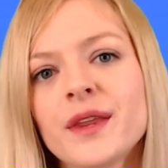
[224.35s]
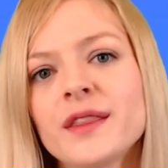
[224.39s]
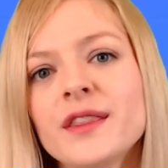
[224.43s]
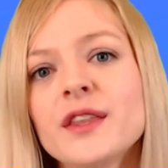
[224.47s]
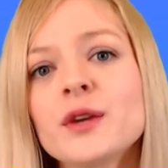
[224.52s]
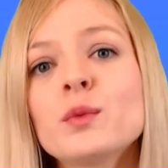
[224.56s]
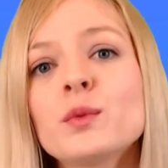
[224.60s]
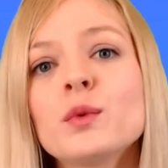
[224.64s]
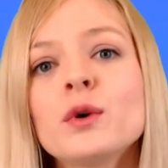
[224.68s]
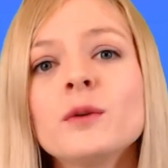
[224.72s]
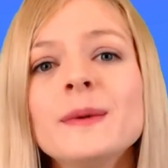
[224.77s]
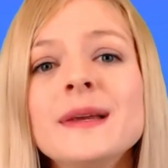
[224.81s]

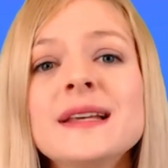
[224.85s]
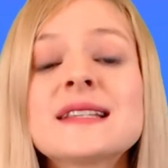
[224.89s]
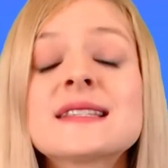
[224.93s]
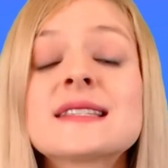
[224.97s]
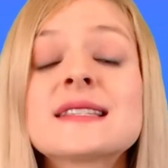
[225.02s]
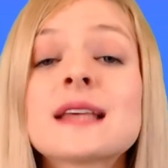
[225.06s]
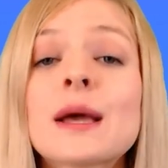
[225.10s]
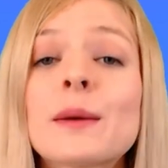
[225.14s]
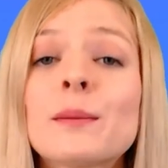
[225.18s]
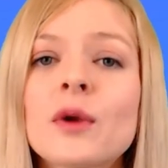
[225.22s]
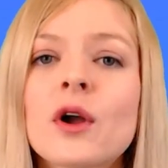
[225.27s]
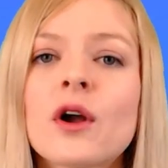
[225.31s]
There will be
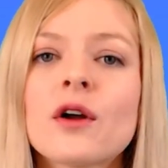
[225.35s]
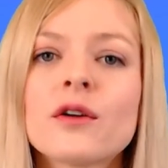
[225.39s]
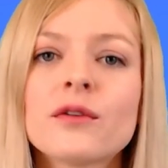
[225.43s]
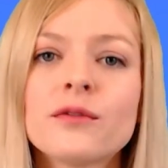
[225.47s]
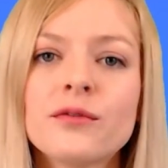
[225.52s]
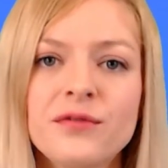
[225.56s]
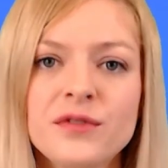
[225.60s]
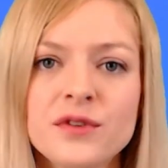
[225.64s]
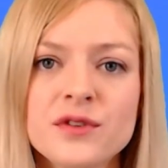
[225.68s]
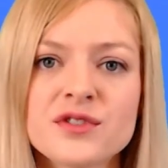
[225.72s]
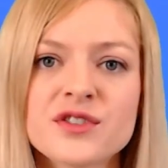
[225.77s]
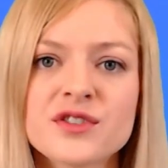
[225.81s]
some
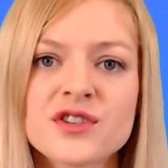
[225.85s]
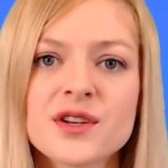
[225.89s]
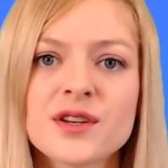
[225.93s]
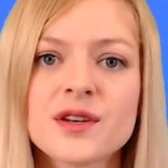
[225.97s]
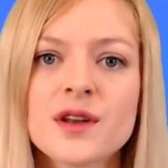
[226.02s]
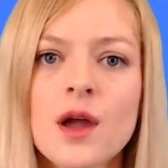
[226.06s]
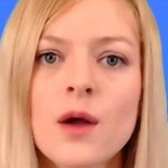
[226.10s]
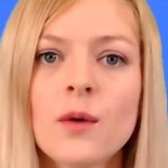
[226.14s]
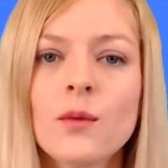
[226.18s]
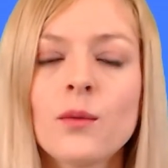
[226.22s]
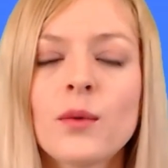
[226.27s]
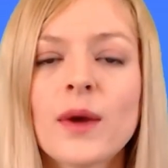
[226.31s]

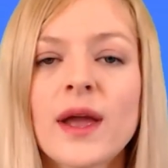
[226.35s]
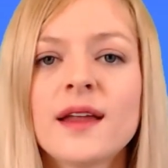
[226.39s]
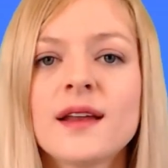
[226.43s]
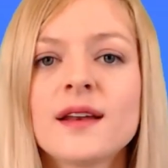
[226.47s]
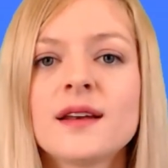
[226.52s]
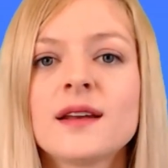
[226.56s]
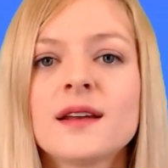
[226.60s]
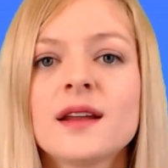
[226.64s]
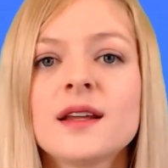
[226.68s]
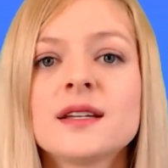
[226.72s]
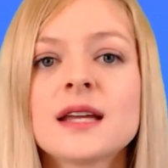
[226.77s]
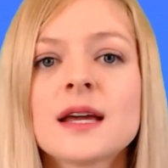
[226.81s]
confusion
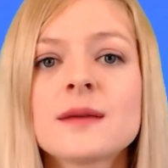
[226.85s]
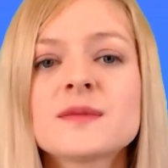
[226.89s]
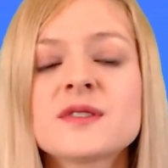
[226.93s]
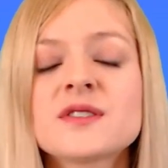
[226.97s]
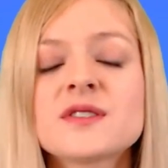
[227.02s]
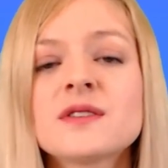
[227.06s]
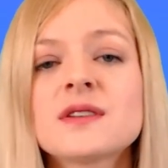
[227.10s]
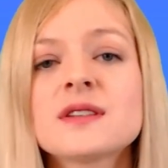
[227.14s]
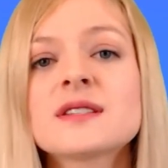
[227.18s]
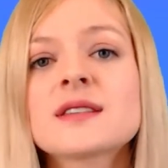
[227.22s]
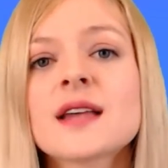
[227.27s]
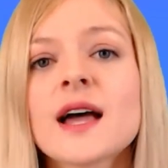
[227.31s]
when it comes
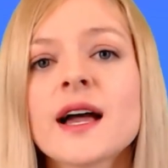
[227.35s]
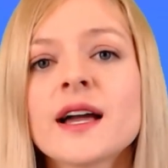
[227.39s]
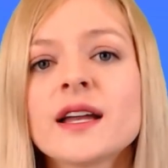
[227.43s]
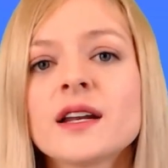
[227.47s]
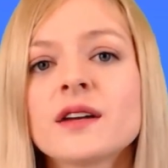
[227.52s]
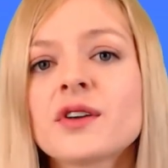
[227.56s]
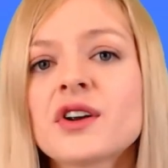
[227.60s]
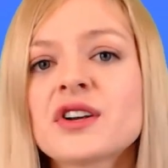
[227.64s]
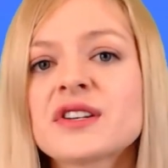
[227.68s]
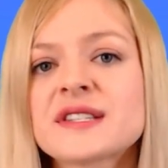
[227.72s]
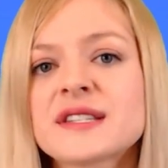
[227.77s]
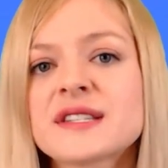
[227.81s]
to the side
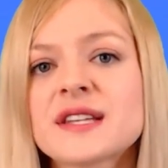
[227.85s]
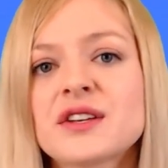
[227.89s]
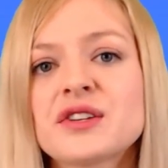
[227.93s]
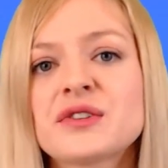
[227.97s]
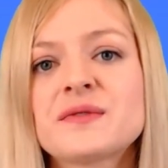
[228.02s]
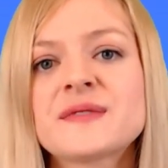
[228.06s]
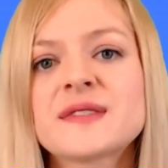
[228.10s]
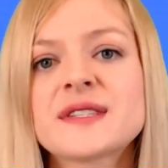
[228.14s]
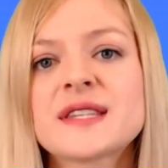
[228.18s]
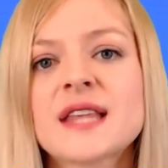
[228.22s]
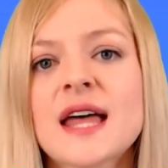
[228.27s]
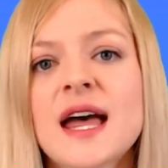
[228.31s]
of
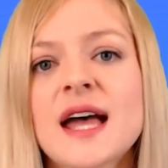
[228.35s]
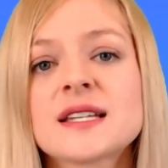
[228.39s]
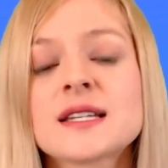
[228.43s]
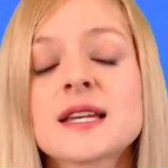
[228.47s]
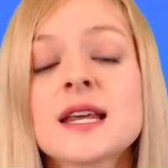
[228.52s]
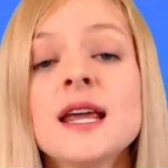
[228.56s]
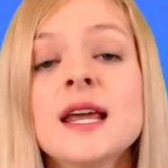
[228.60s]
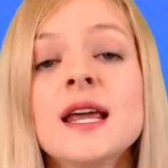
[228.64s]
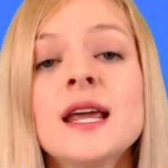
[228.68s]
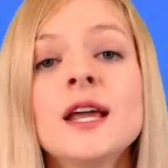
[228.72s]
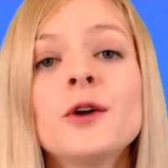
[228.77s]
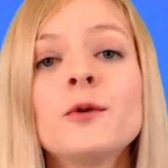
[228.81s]
ourselves that
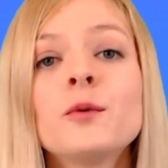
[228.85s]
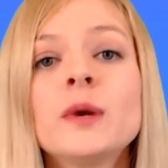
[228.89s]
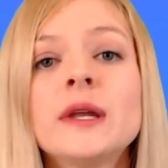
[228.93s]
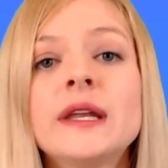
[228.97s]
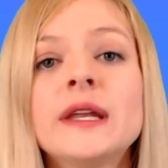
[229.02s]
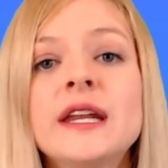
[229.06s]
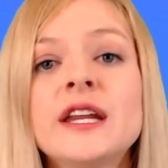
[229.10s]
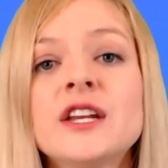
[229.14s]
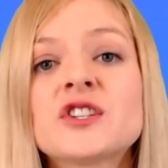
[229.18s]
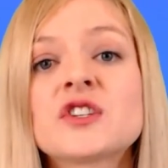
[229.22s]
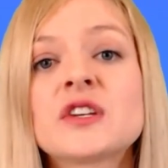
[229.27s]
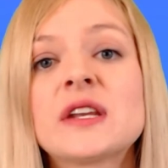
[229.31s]
we
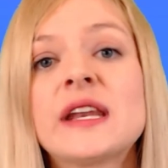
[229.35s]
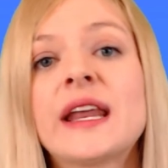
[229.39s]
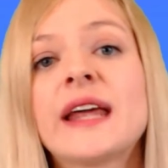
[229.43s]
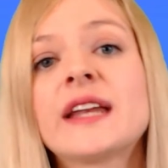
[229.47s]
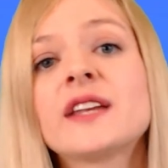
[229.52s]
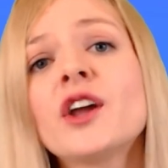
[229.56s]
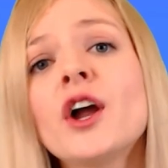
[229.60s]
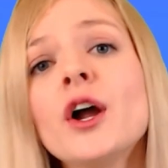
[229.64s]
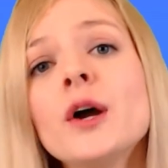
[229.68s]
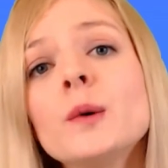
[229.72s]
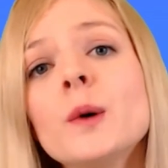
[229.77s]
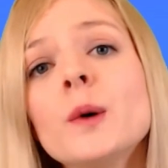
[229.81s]
need to
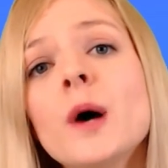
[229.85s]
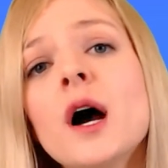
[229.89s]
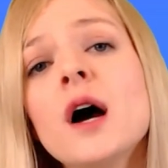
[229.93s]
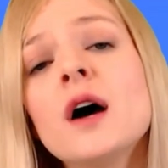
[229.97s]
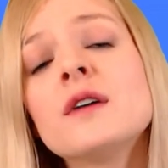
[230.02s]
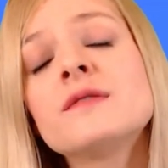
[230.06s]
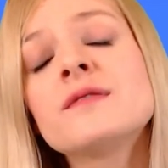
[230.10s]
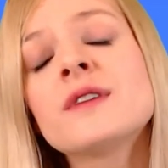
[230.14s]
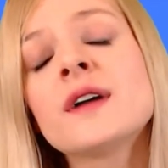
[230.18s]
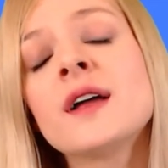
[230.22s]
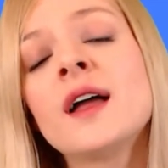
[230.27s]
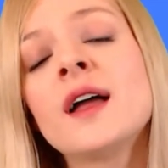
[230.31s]
let go of,